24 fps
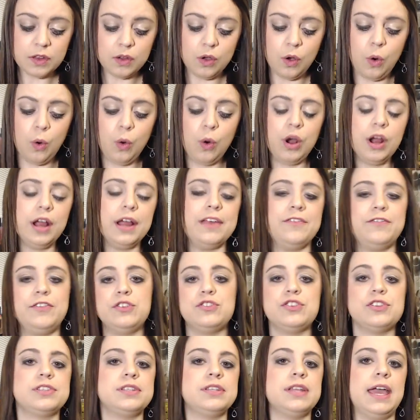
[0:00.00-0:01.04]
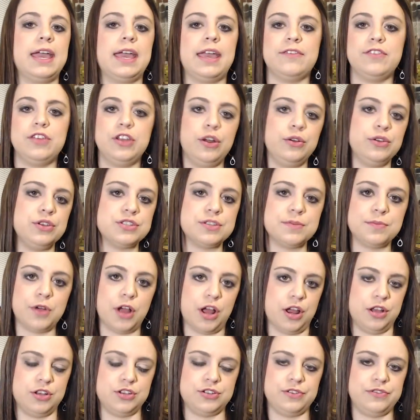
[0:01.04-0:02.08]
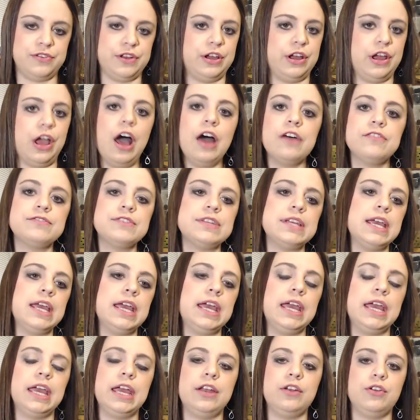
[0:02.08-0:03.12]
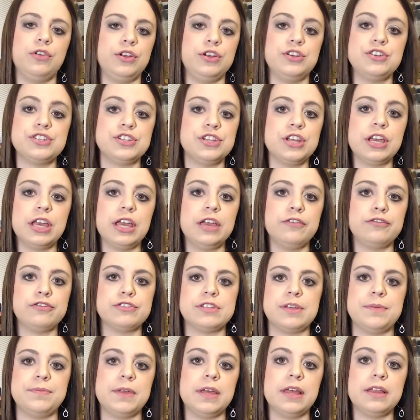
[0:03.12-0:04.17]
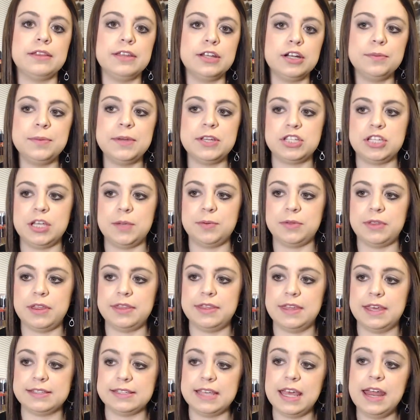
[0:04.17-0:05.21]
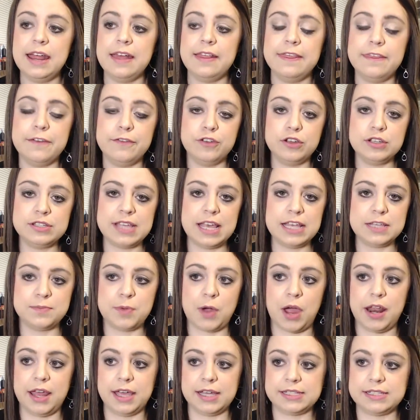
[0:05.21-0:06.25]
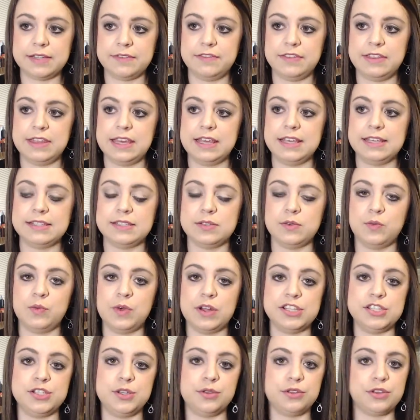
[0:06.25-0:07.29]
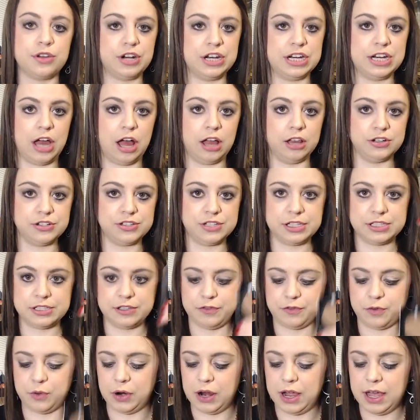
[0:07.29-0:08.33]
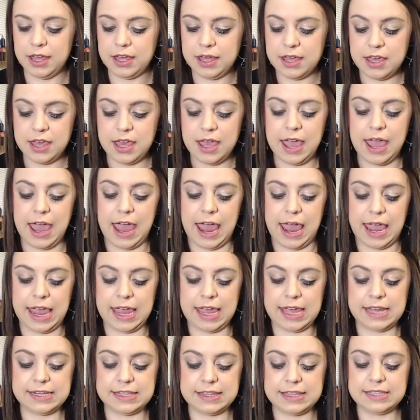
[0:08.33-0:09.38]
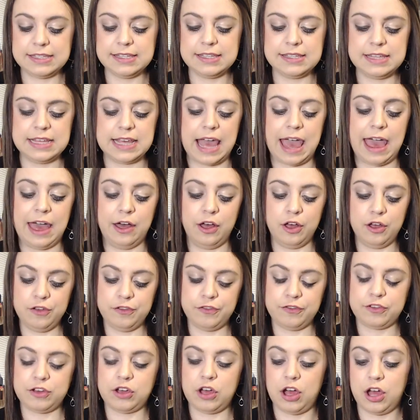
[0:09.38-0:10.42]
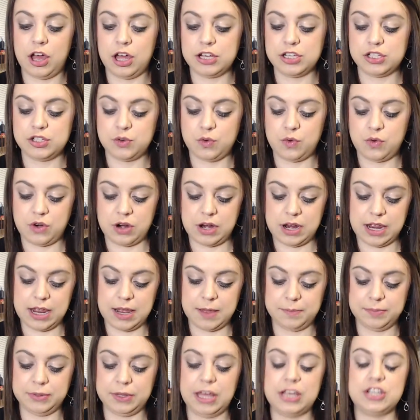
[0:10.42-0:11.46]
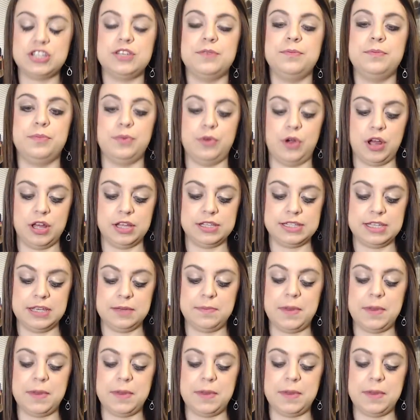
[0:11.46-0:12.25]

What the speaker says: or if you're just like, if you don't use a bronzer very often, or you're just looking for something a little bit cheaper than this, the full-size product of this runs you $30 at Sephora. And this is the e.l.f. Contouring Blush and Bronzing